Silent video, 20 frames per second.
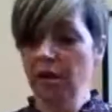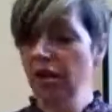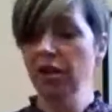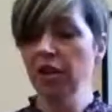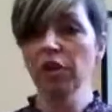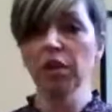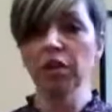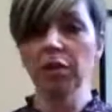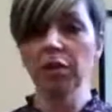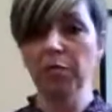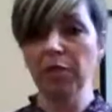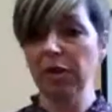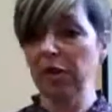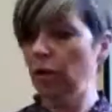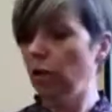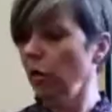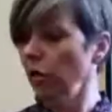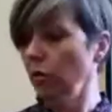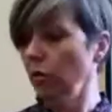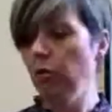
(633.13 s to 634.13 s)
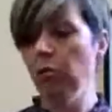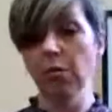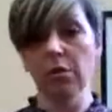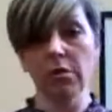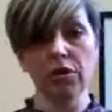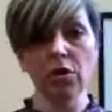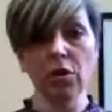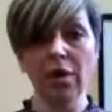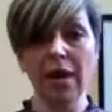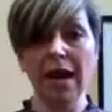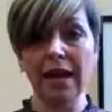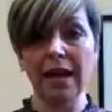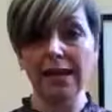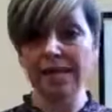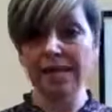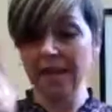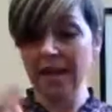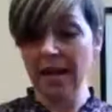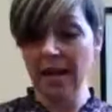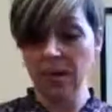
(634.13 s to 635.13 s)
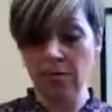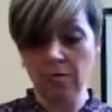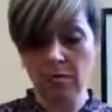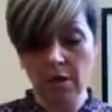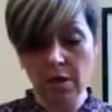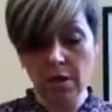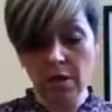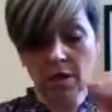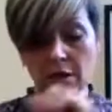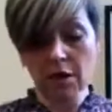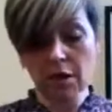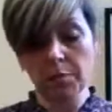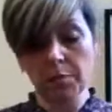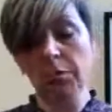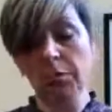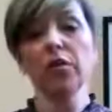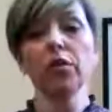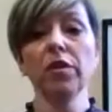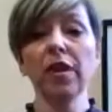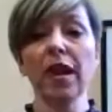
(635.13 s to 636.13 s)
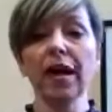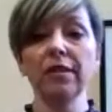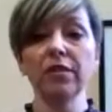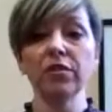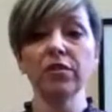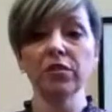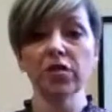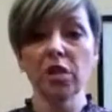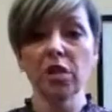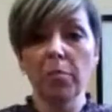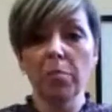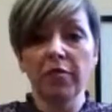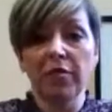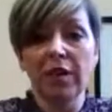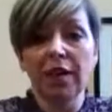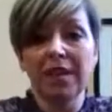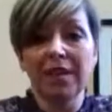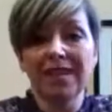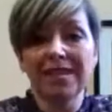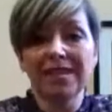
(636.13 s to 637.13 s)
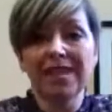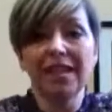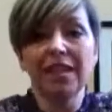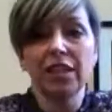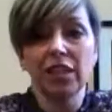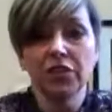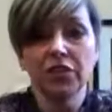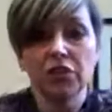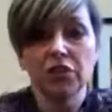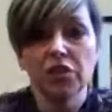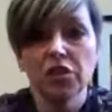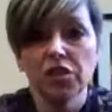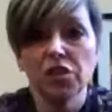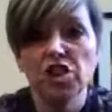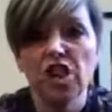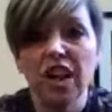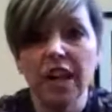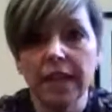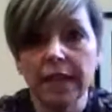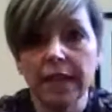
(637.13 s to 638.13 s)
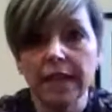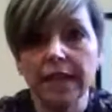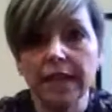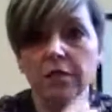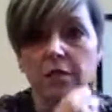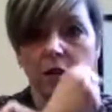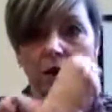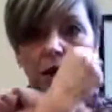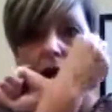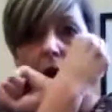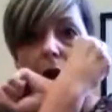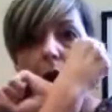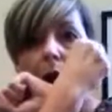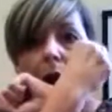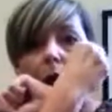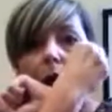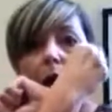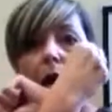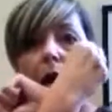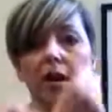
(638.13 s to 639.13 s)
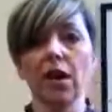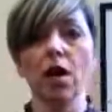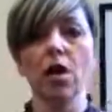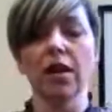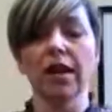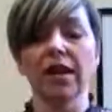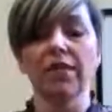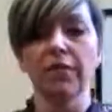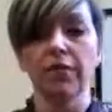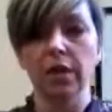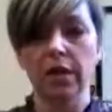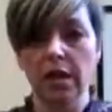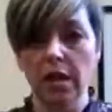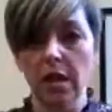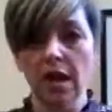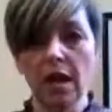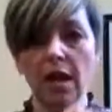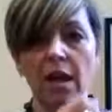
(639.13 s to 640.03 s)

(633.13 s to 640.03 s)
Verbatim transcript: And you're going to bring you, your hand down, going to put the other hand on top of it and it's like you're chained. Ah, I can't get free.